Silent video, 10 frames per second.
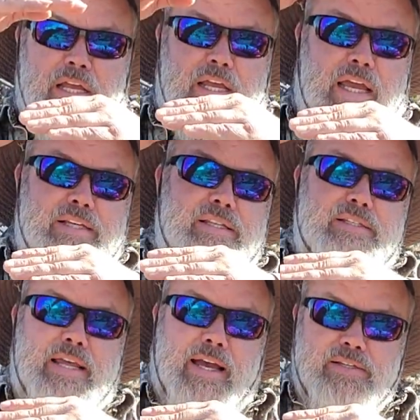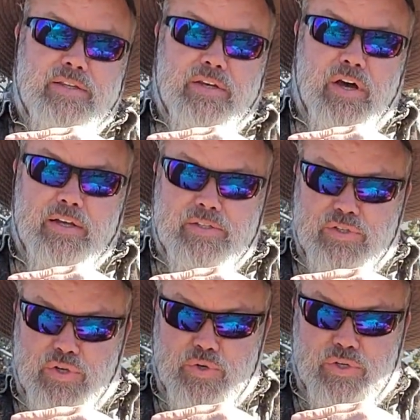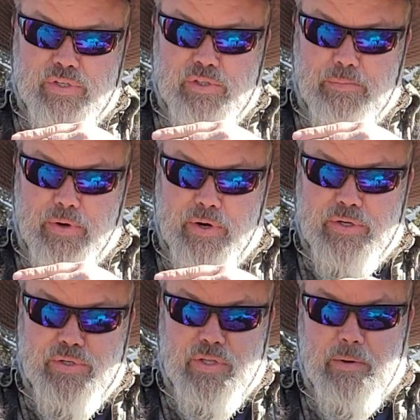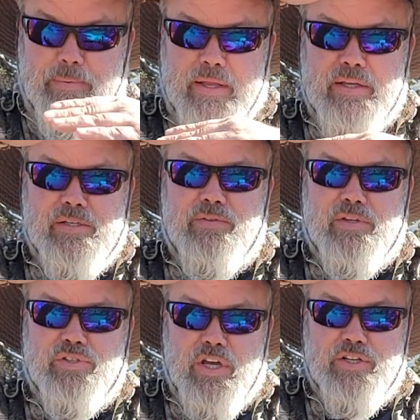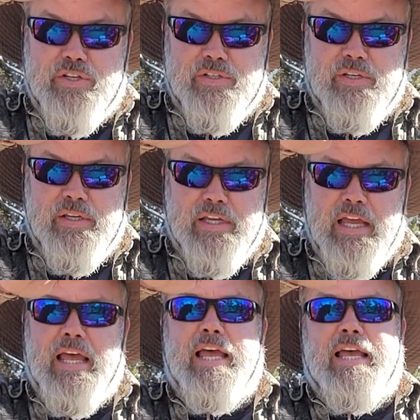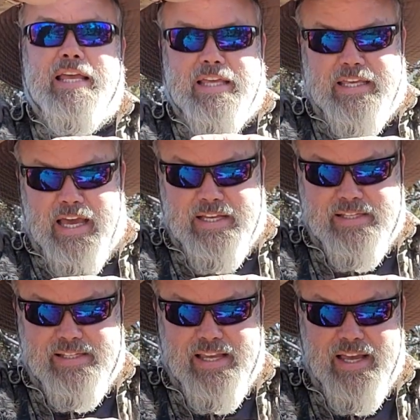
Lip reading: Is the text of the Constitution superior to the opinions of the judges? Yes.